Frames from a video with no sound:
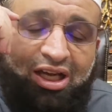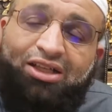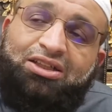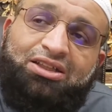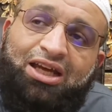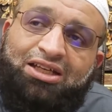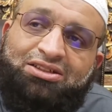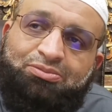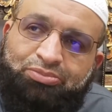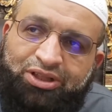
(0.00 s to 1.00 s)
And it
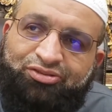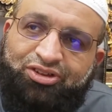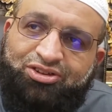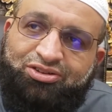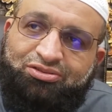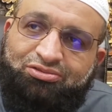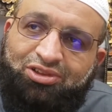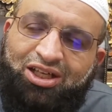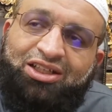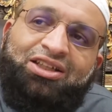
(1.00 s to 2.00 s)
has benefits.
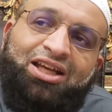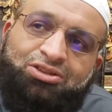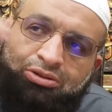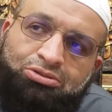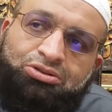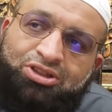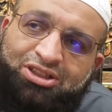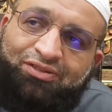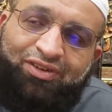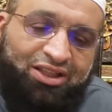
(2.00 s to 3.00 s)
And it has also
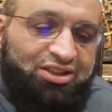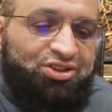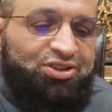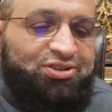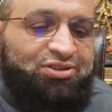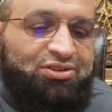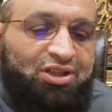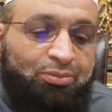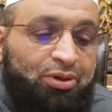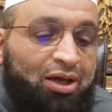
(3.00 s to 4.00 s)
disadvantages
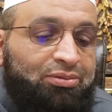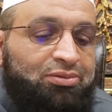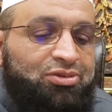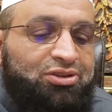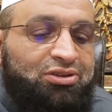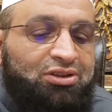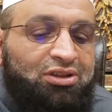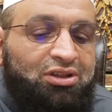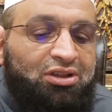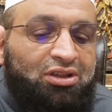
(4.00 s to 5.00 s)
and problems.
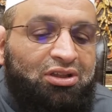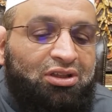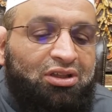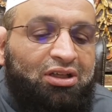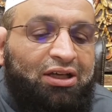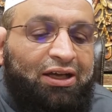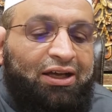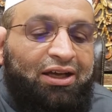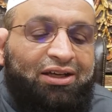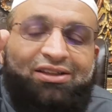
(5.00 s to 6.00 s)

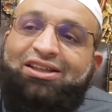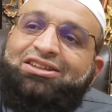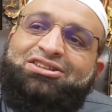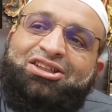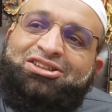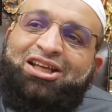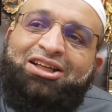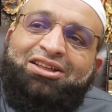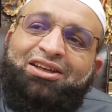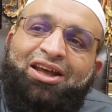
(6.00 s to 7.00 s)
It is
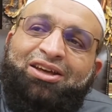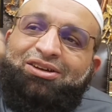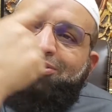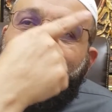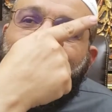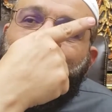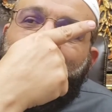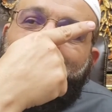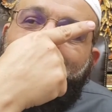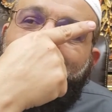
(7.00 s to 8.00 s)
exactly like what we
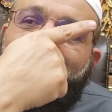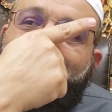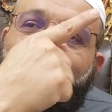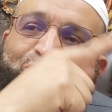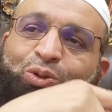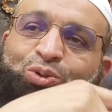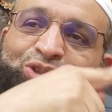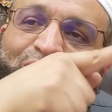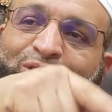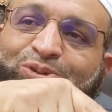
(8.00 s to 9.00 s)
studied,
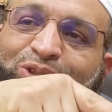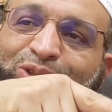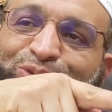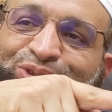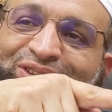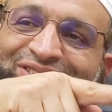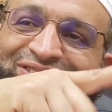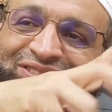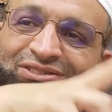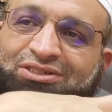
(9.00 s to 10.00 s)
seclusion and no seclusion.
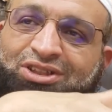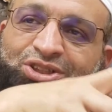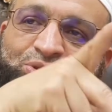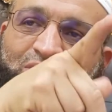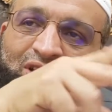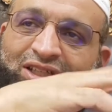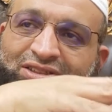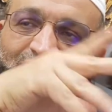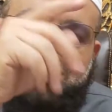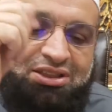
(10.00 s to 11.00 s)
Each one
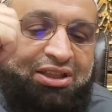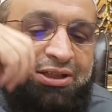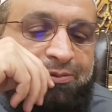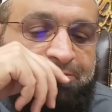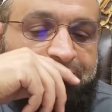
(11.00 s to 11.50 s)
has this and that.